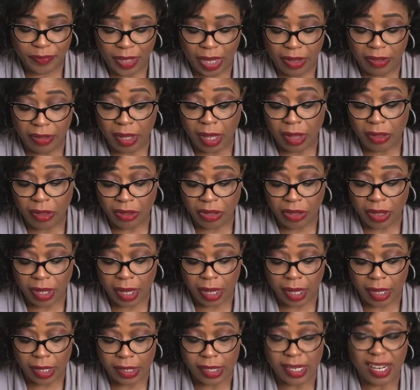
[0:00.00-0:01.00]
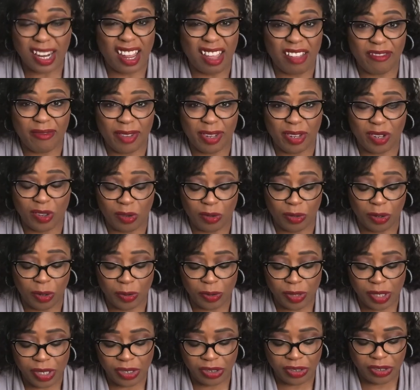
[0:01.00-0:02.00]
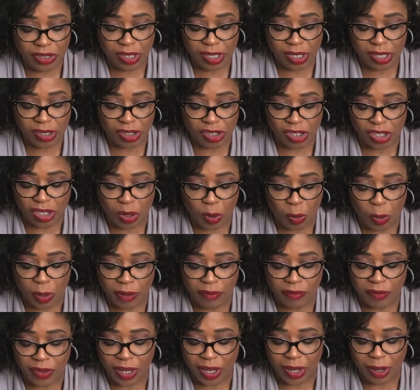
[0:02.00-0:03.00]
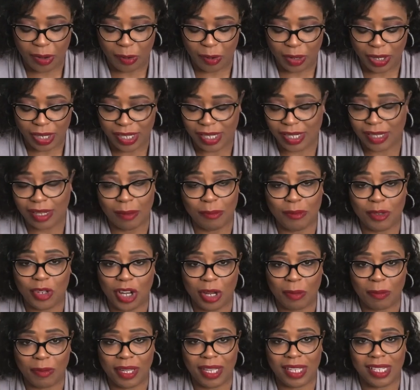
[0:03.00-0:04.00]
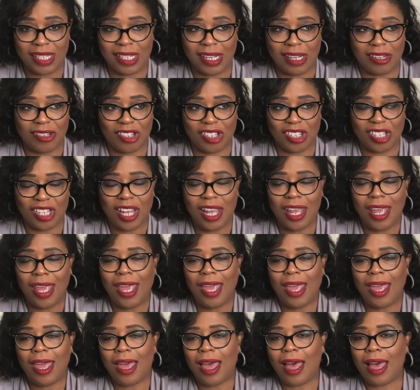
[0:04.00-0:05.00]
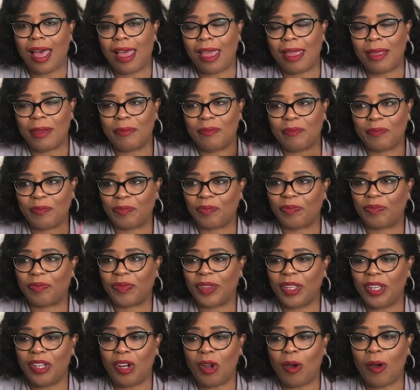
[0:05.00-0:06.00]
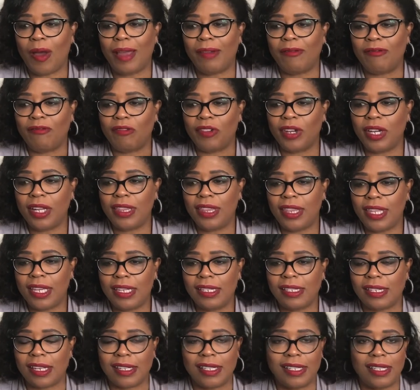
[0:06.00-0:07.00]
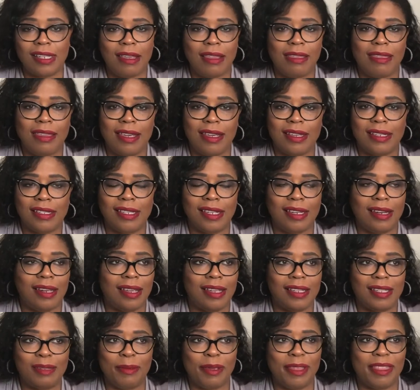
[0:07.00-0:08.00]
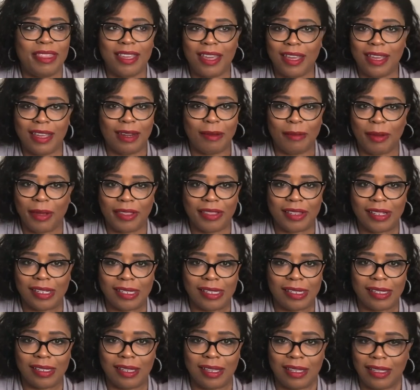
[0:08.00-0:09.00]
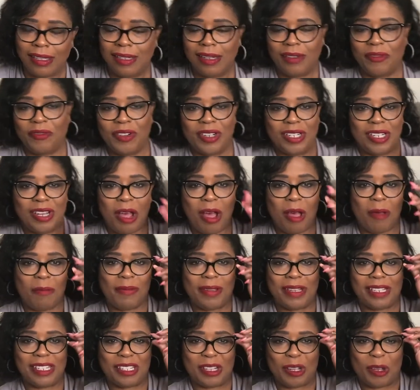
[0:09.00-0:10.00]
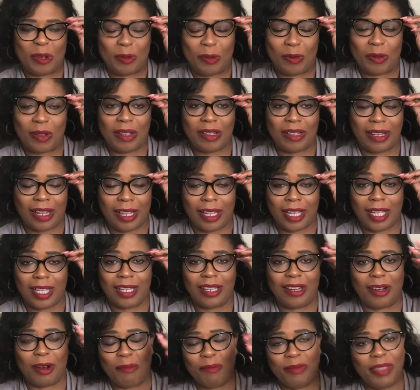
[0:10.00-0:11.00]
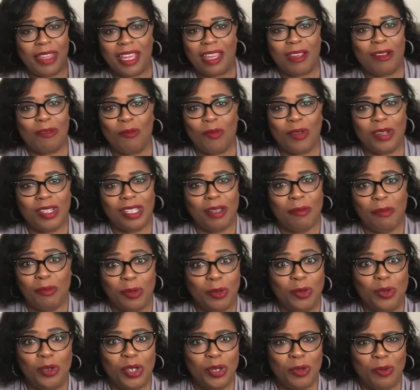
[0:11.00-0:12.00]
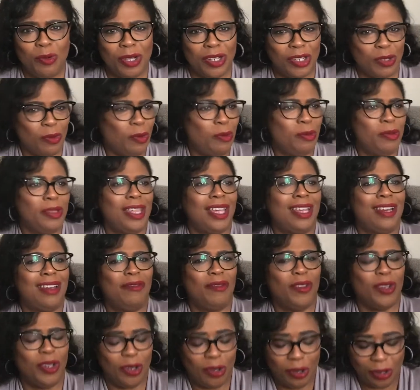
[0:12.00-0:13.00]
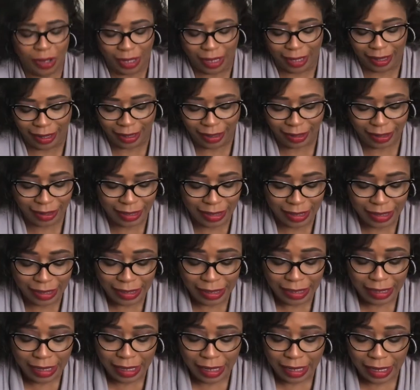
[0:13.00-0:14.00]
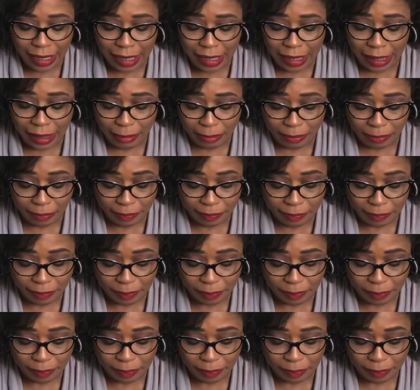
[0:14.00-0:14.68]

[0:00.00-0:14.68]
the other thing is, I have a little notes here. This is just a quick video on this subject because I just, I, you know, I read things, I see things, and it gets me thinking about this these different topics. So, like, you know, I'm thinking, what's a bougie witch? What would that even look like? Um,